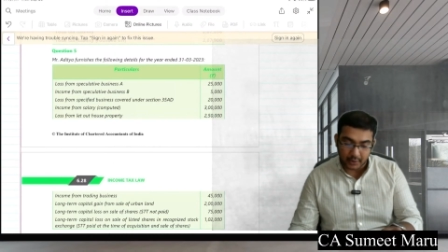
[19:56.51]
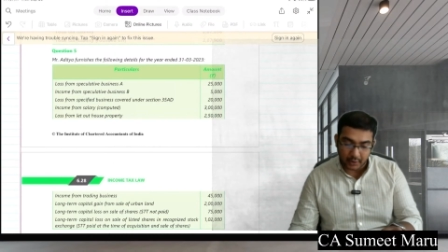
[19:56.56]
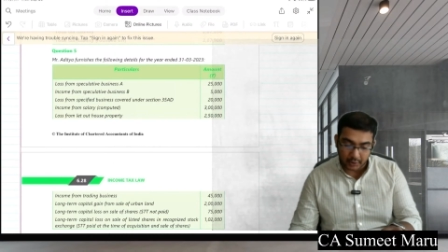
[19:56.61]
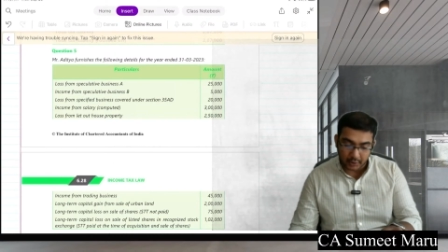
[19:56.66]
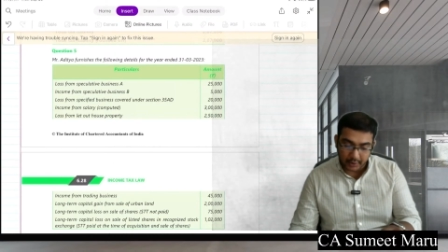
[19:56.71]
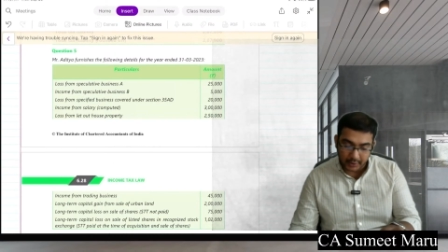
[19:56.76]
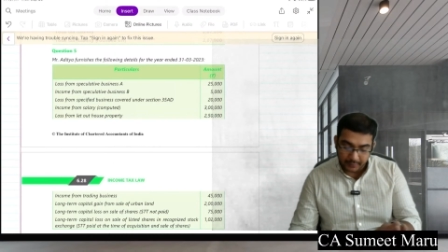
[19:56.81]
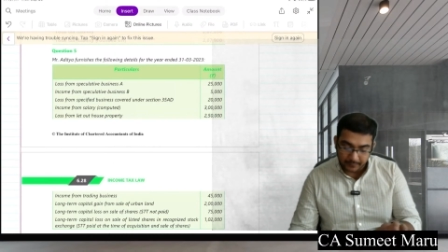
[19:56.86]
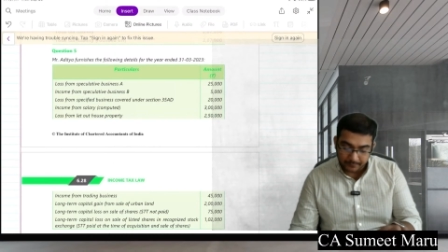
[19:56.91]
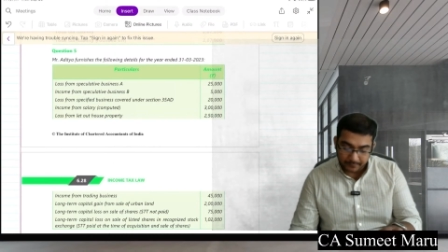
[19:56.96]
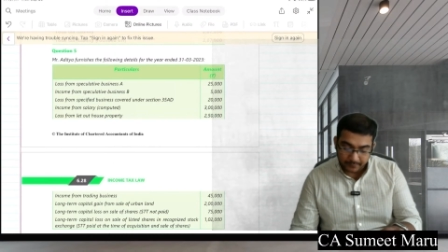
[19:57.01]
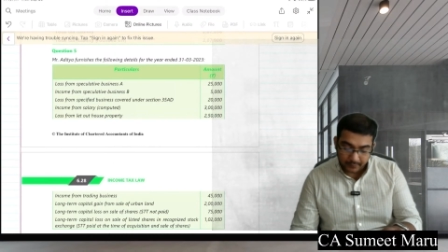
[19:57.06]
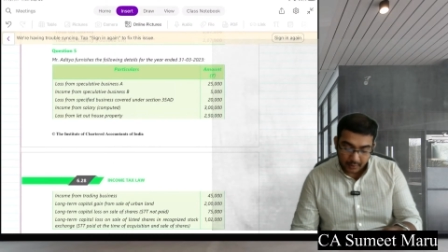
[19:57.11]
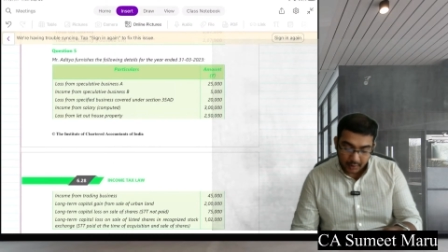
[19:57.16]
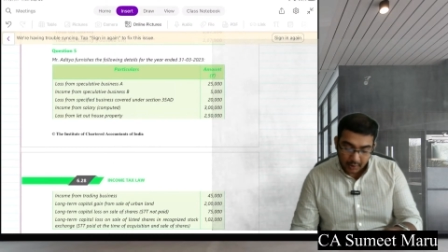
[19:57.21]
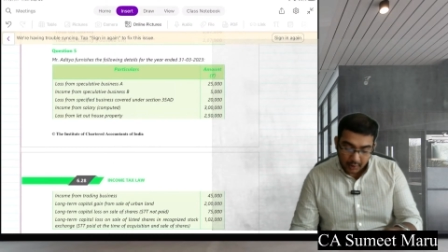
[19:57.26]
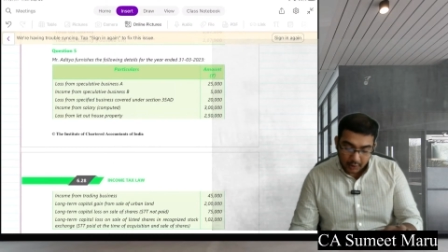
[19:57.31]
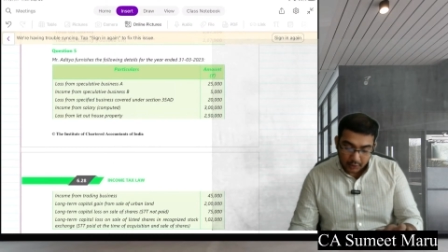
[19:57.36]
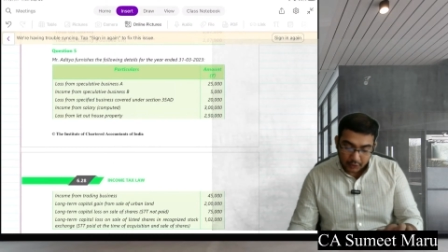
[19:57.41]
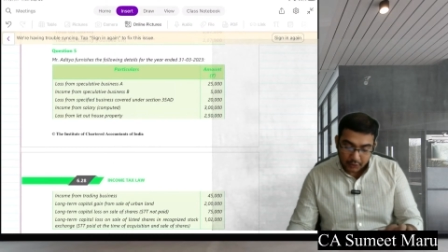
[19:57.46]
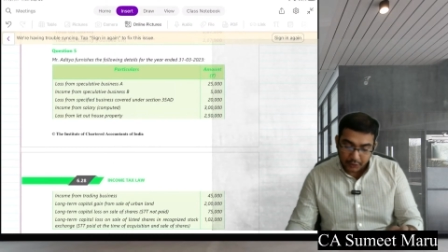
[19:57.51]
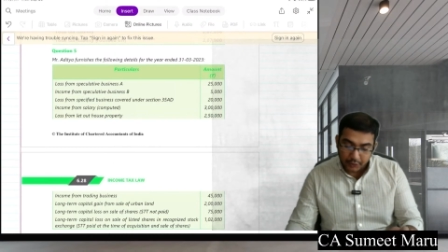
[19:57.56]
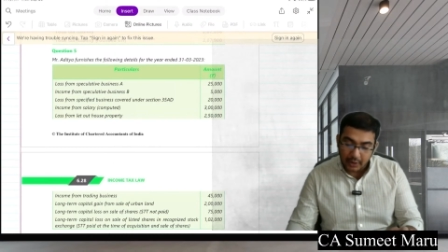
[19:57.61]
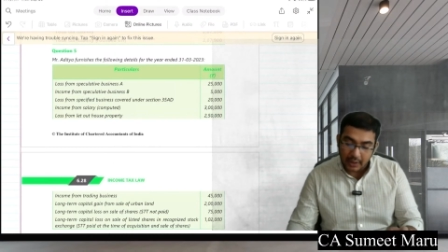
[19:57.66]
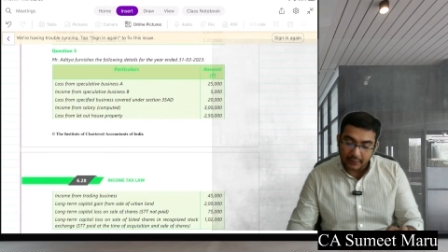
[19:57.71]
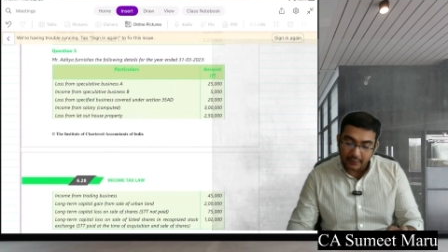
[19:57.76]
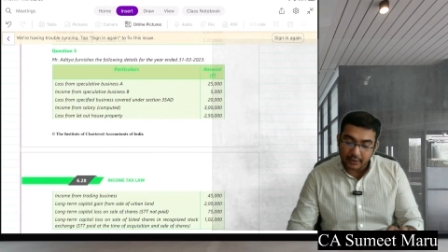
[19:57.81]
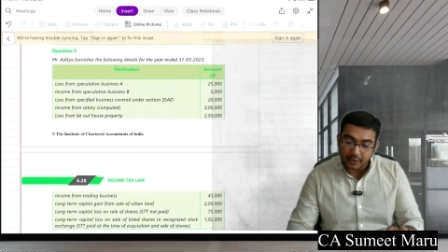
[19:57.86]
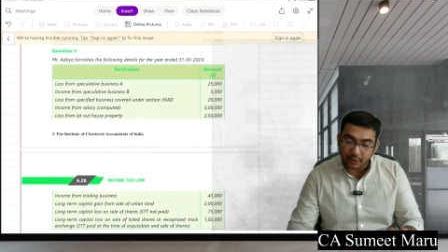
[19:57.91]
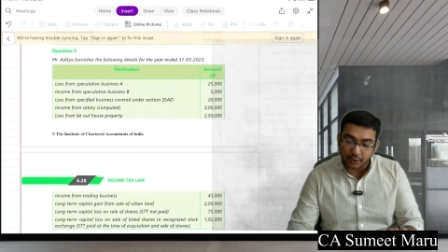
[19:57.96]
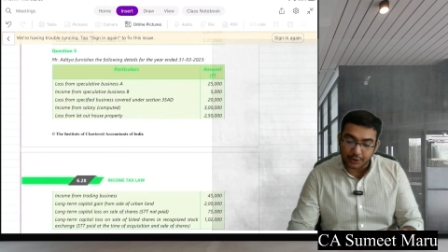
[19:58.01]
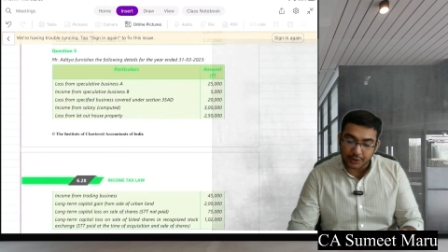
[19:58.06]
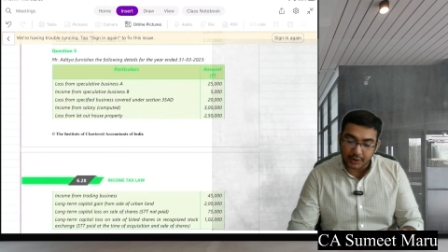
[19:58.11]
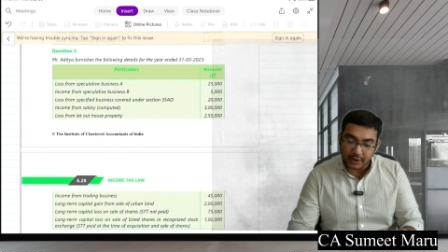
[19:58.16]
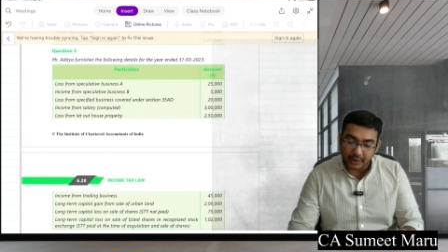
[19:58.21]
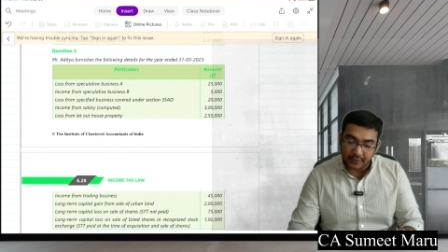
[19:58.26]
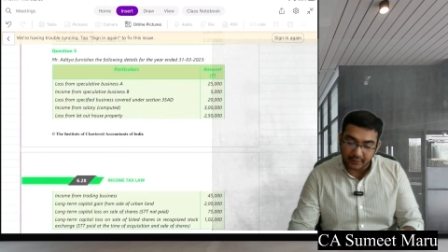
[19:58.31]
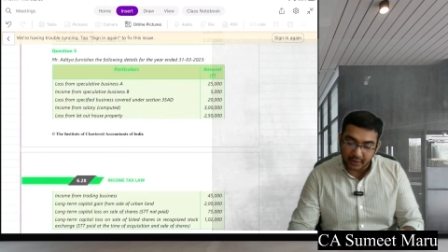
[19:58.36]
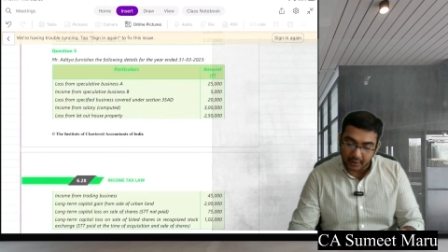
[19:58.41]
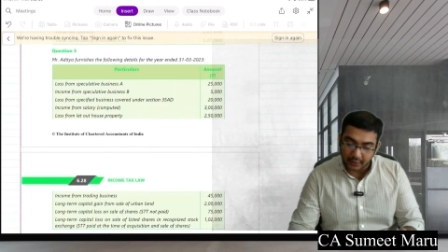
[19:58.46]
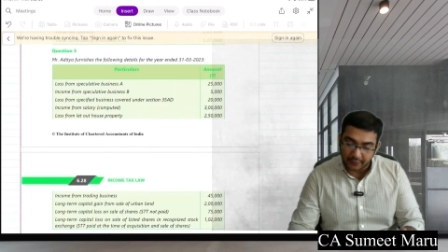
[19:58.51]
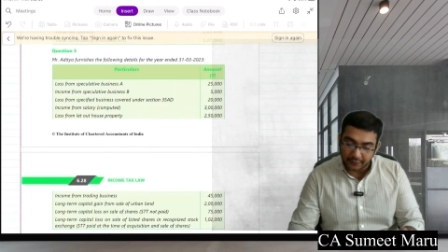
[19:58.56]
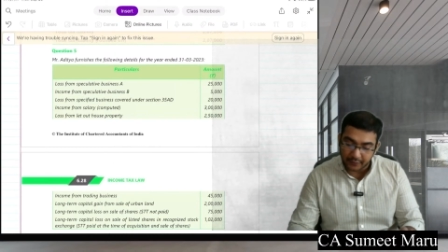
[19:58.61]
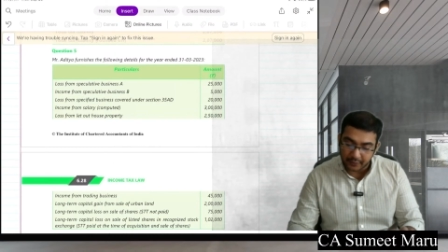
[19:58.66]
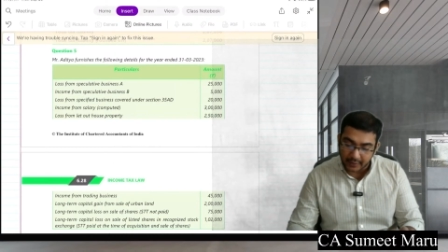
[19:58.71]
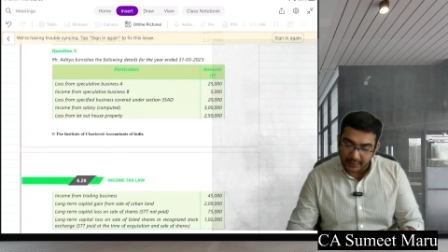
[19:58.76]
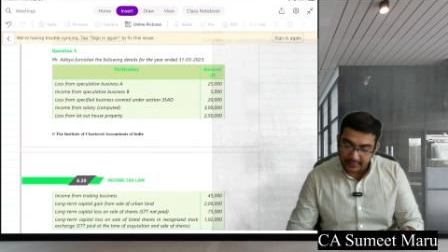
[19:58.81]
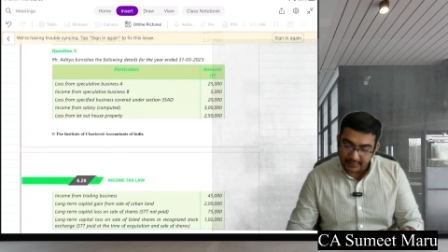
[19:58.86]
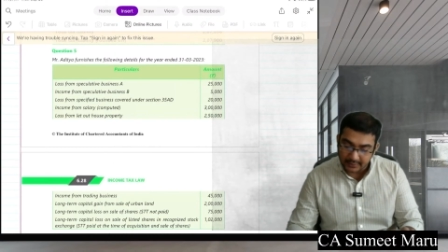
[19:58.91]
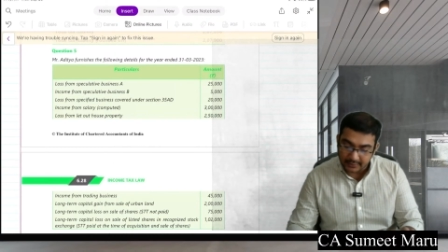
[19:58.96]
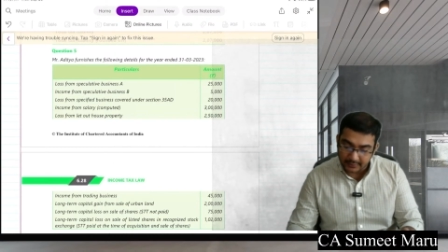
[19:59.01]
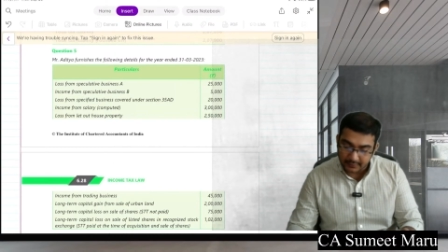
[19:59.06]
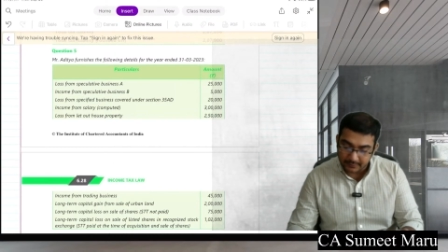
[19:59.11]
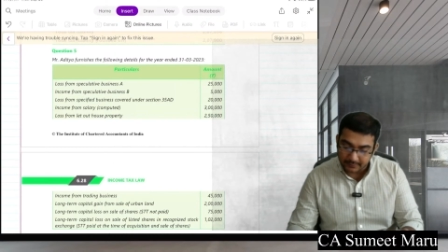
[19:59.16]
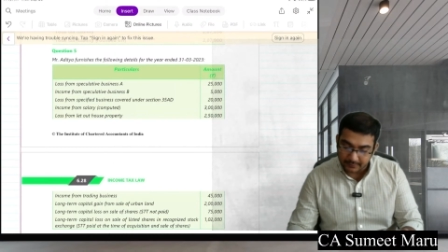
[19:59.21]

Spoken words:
Okay. So you have the question in front of you, guys.